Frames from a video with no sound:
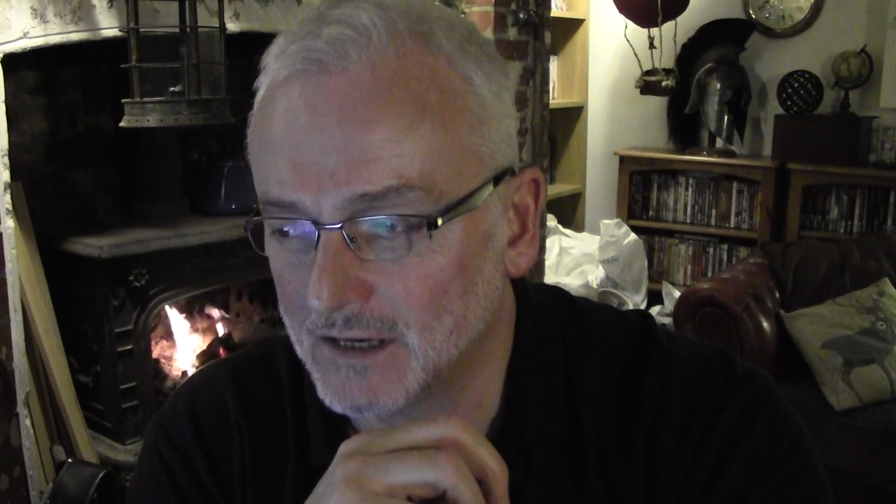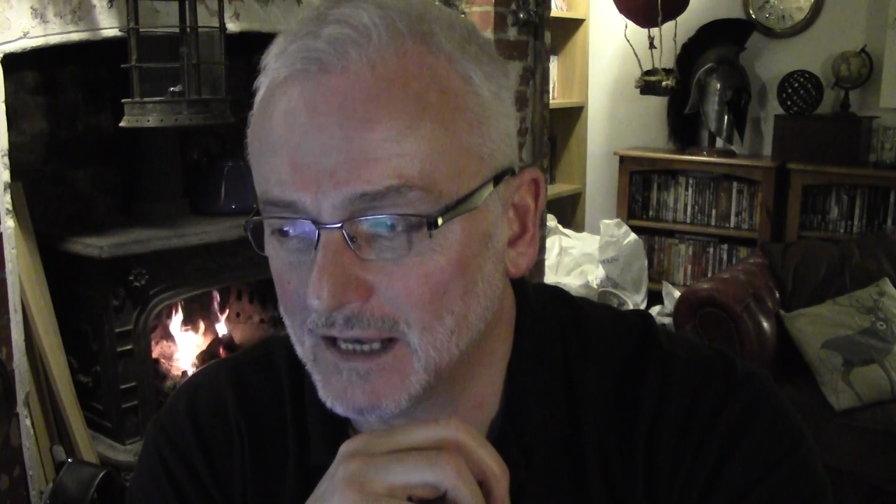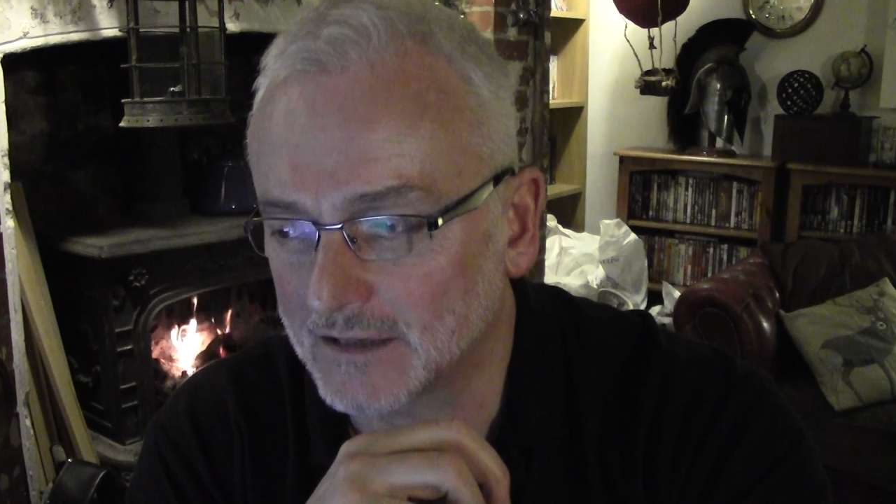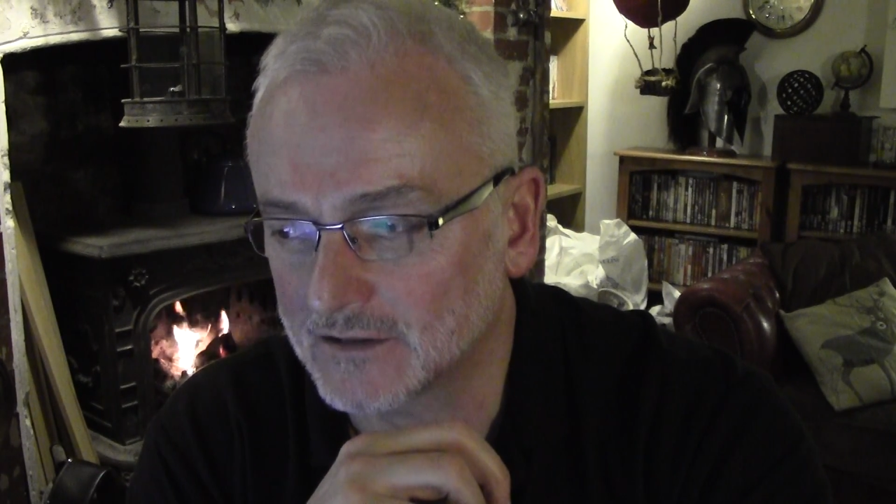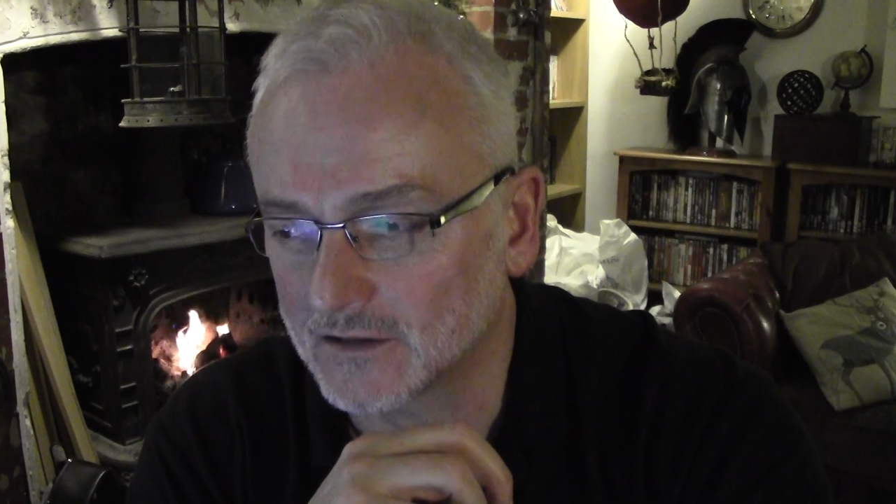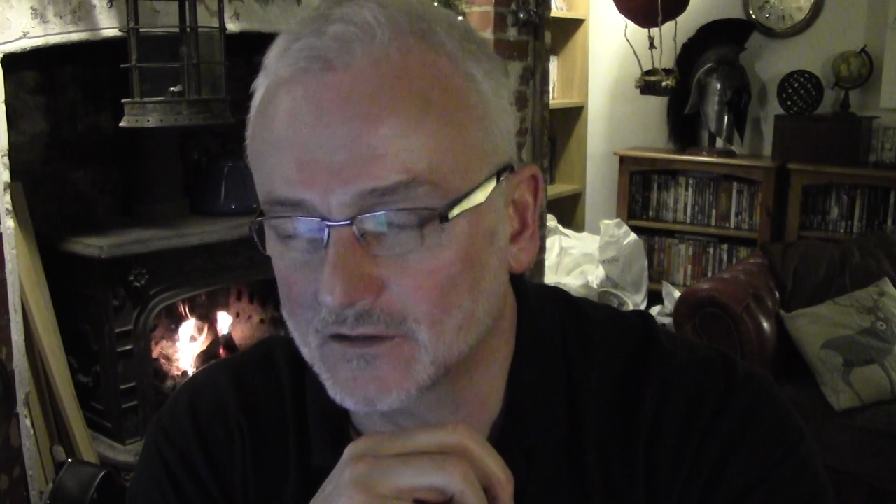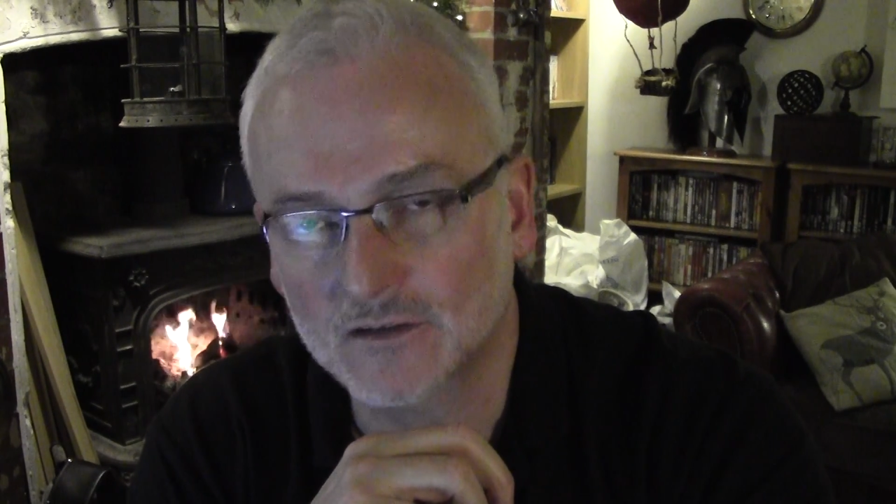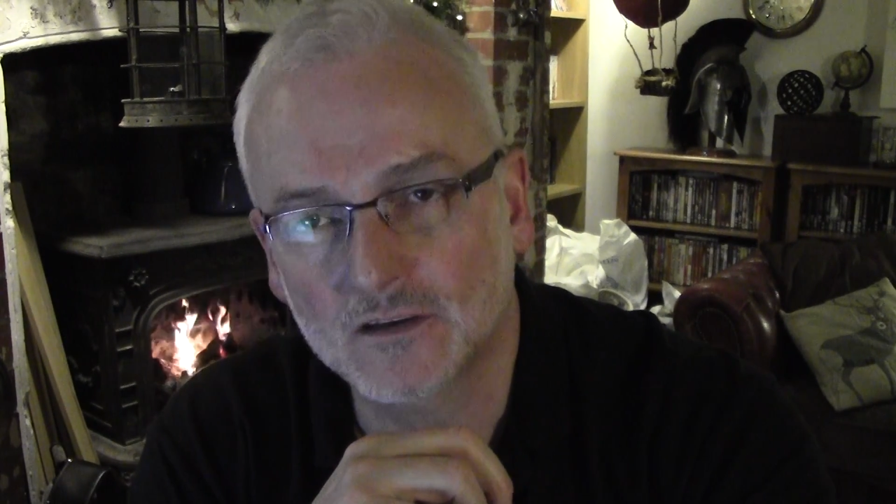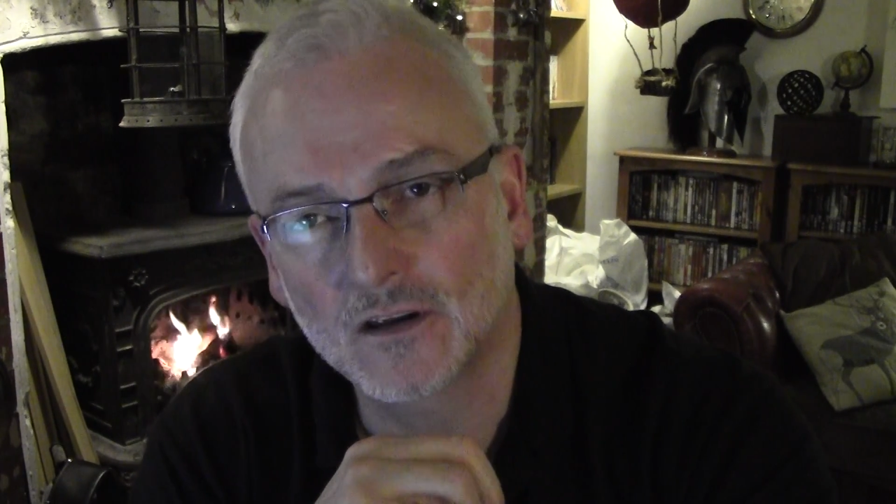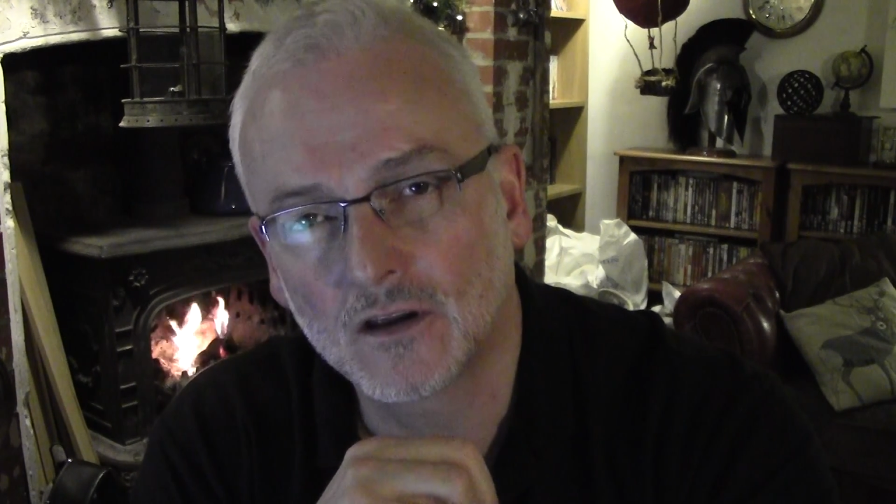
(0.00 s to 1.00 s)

letters